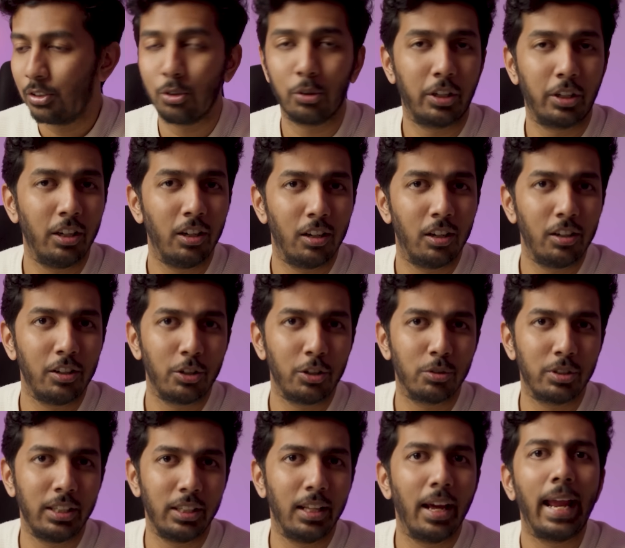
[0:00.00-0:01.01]
So here you
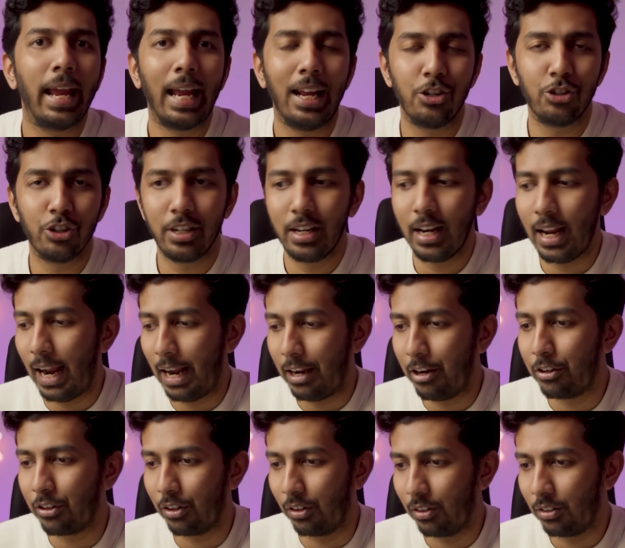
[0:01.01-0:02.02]
see the HeyGen
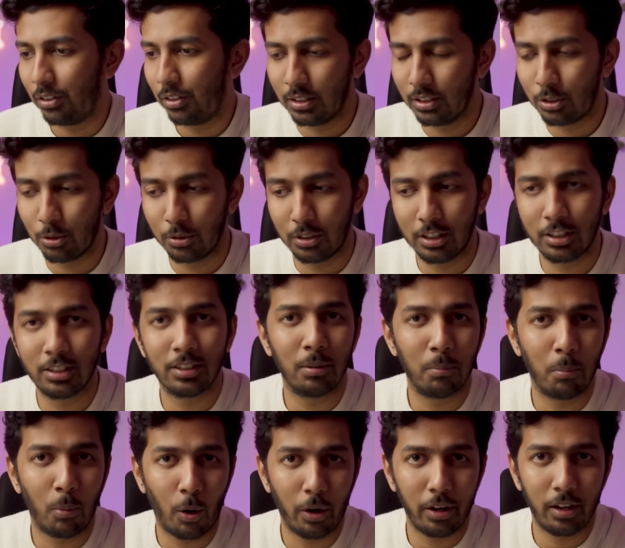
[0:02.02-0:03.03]
editor. So this is the
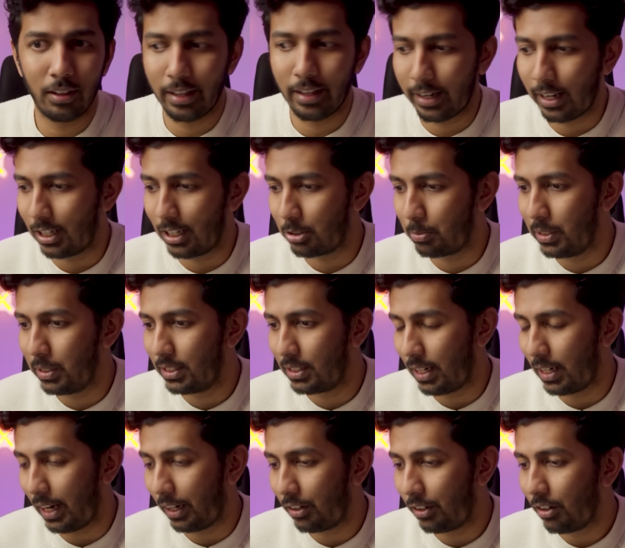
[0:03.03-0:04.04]
model that has been
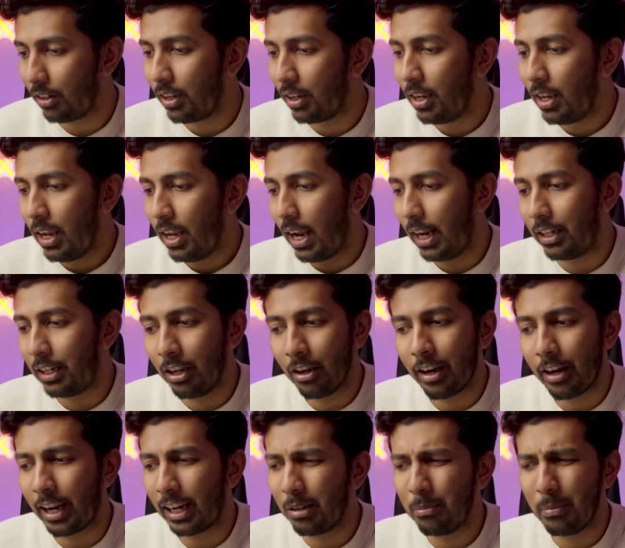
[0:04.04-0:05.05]
selected. And here
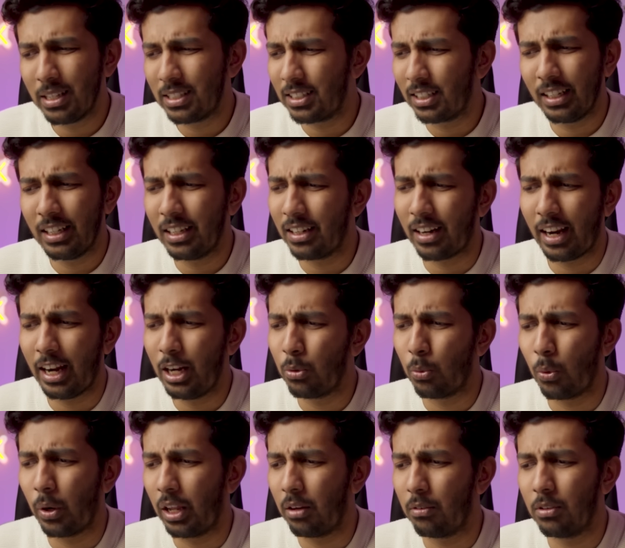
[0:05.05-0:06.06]
I can basically write
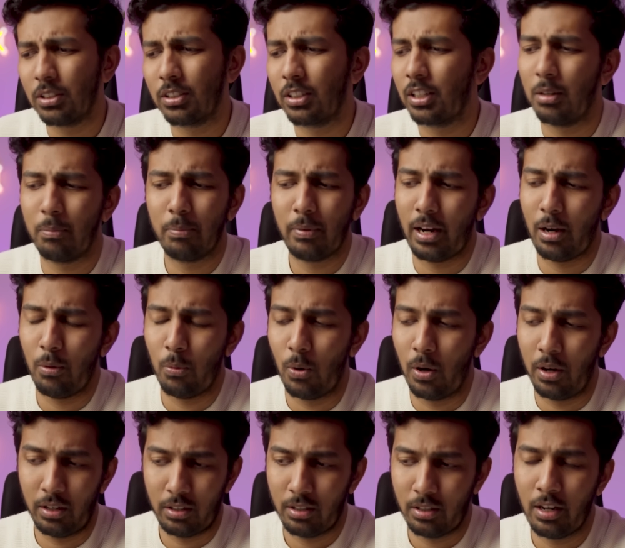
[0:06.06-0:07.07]
whatever script I
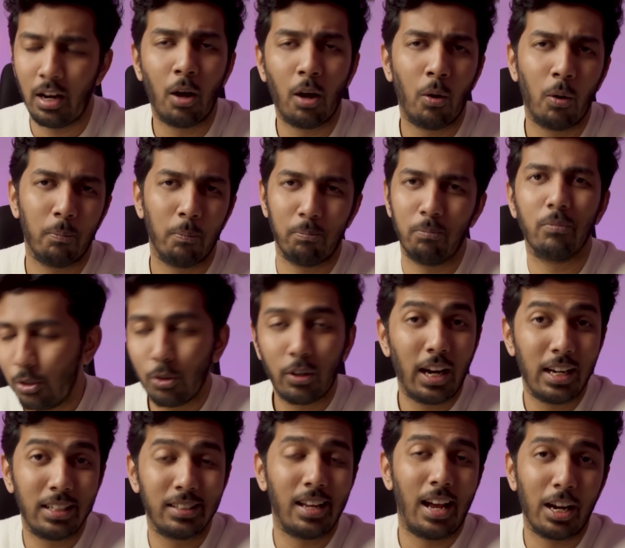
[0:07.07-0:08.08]
want. Now, you
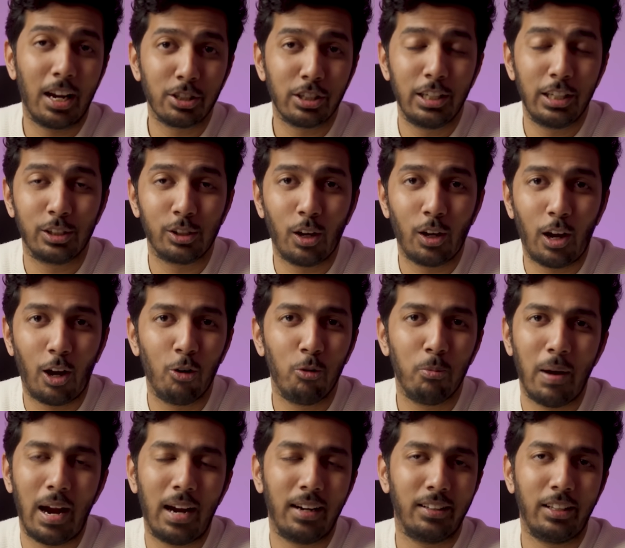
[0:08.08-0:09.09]
guys actually saw how
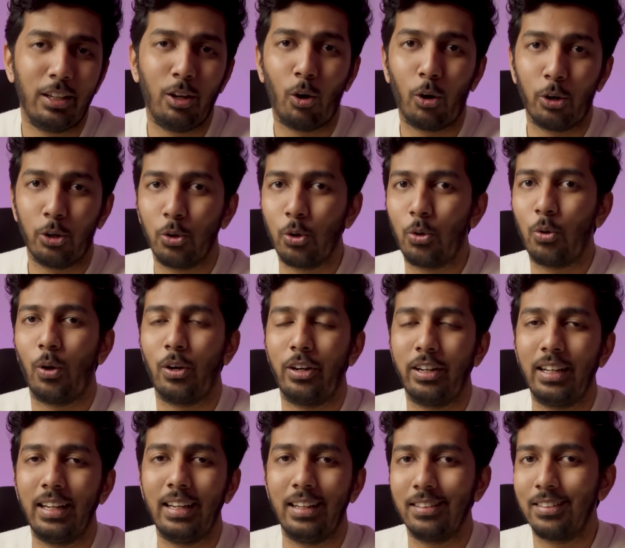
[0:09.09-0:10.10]
bad the audio
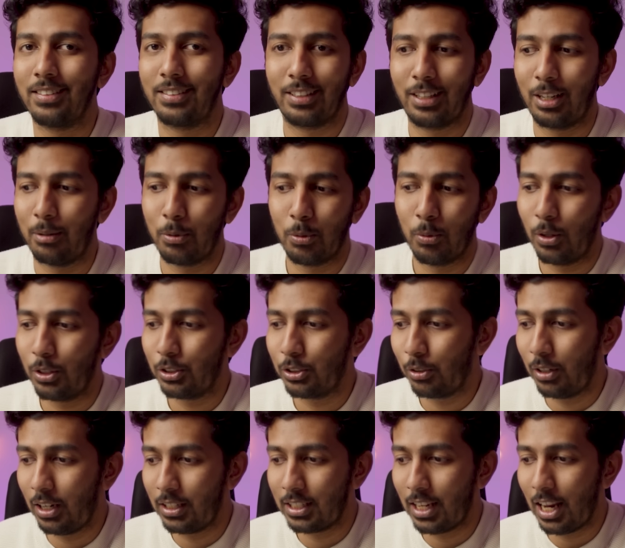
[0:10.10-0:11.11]
quality in the script was. So
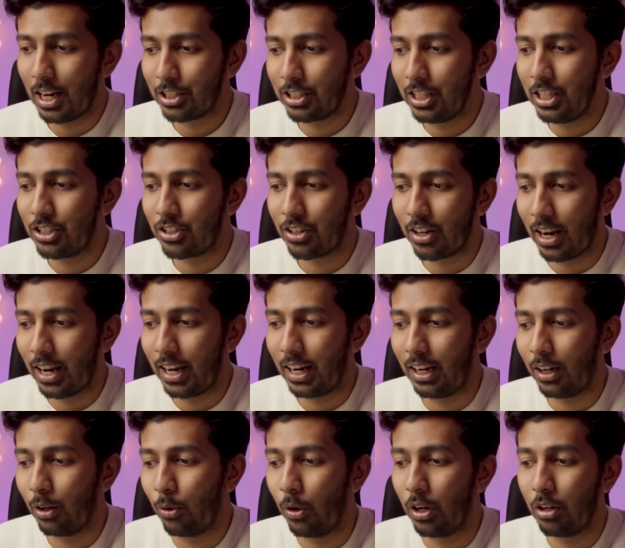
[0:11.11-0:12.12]
let's actually try
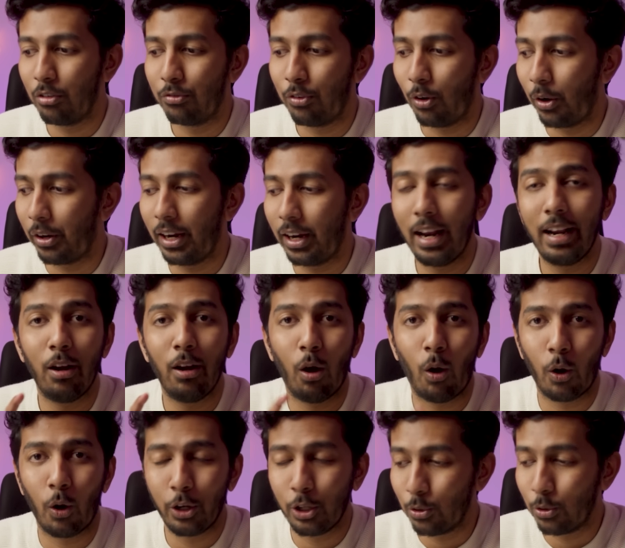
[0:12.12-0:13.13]
going for an
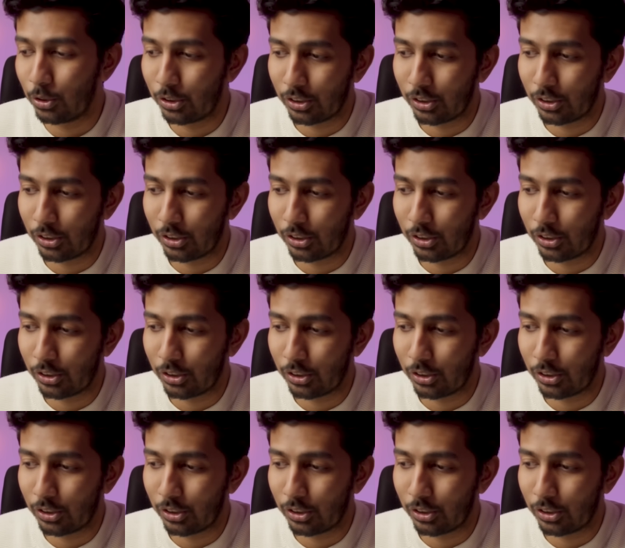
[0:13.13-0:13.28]
audio